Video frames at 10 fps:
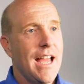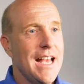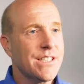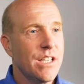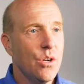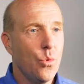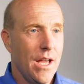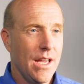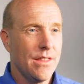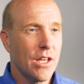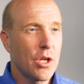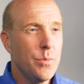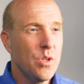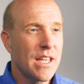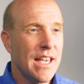Ask in a way that
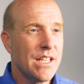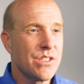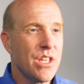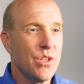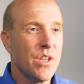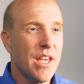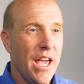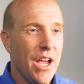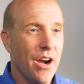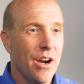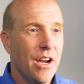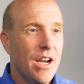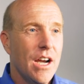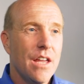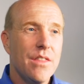communicates that you care
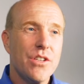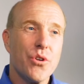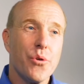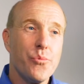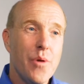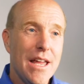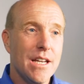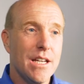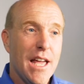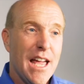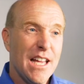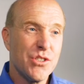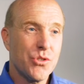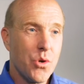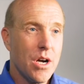and that you're ready
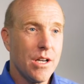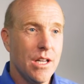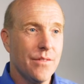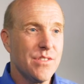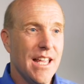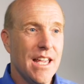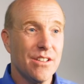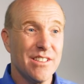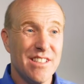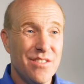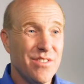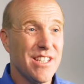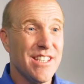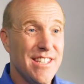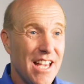and strong enough to handle even
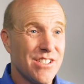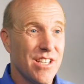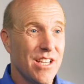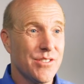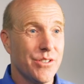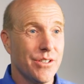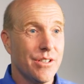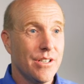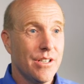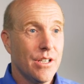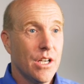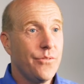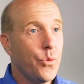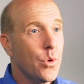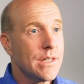a yes answer.
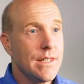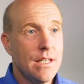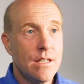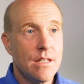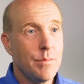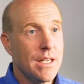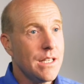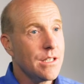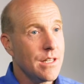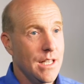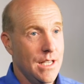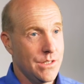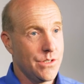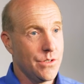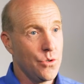Avoid leading them into the
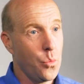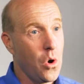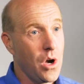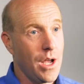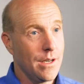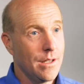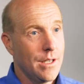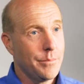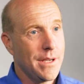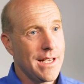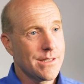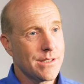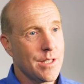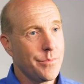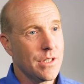answer you want by
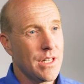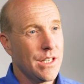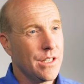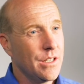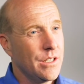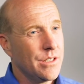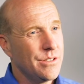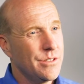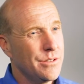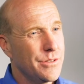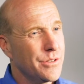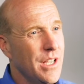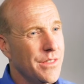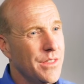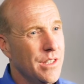asking something like, "You're
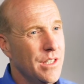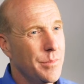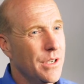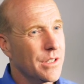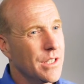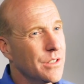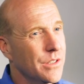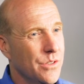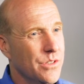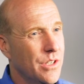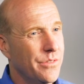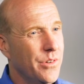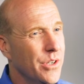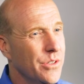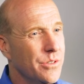not thinking about killing
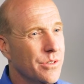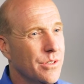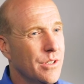yourself, are you?"